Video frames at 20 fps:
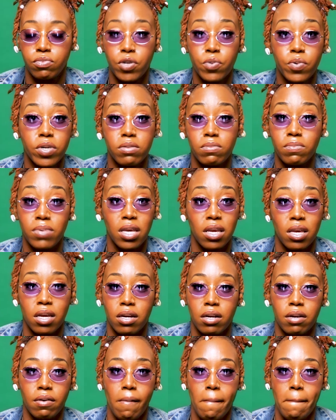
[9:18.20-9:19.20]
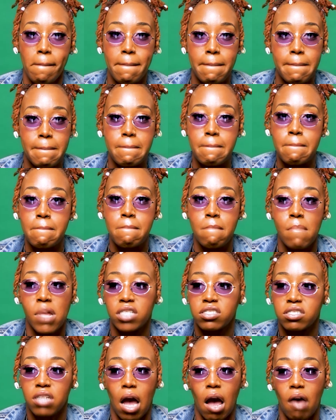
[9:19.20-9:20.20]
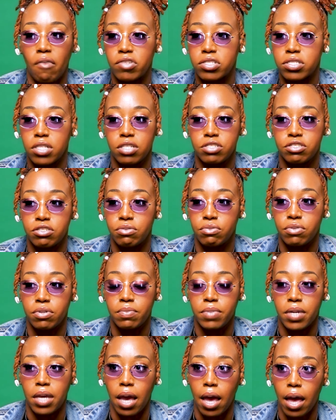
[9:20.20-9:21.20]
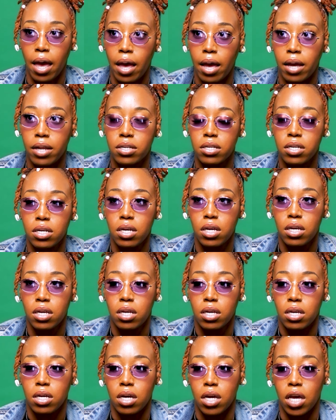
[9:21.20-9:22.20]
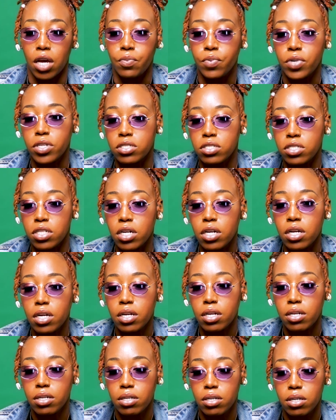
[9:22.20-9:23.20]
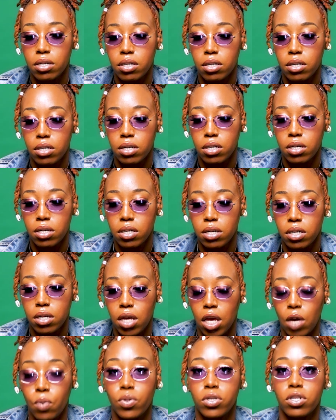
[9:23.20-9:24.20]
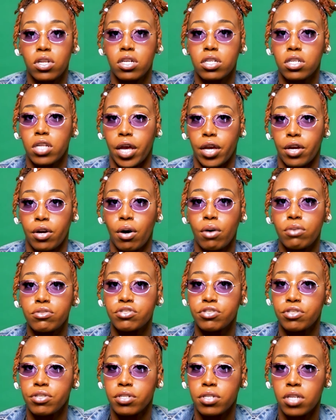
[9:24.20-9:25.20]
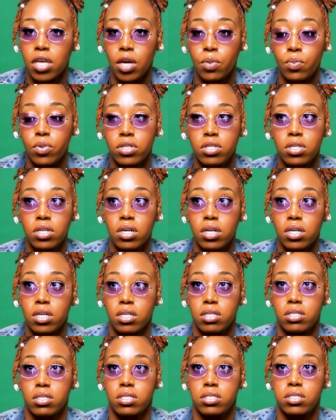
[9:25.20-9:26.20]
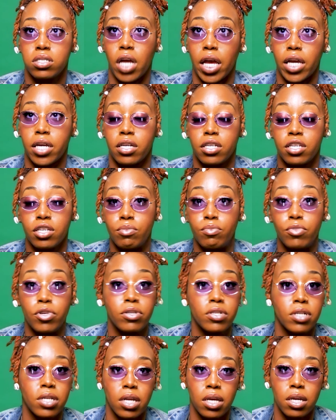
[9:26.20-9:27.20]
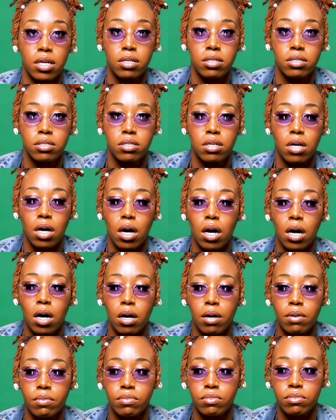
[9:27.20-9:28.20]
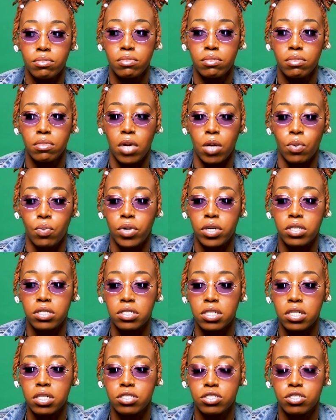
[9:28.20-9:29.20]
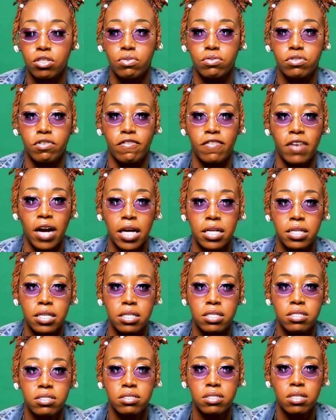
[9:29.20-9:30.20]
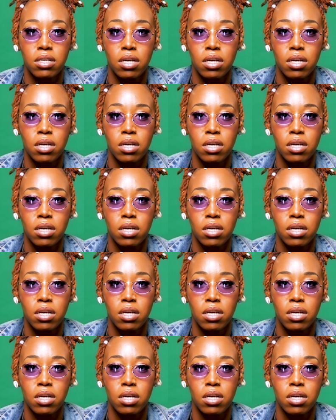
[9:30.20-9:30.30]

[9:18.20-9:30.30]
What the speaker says: We wouldn't be here. This conversation wouldn't be had. It would look like culture. It would look like a community. It wouldn't look so divided.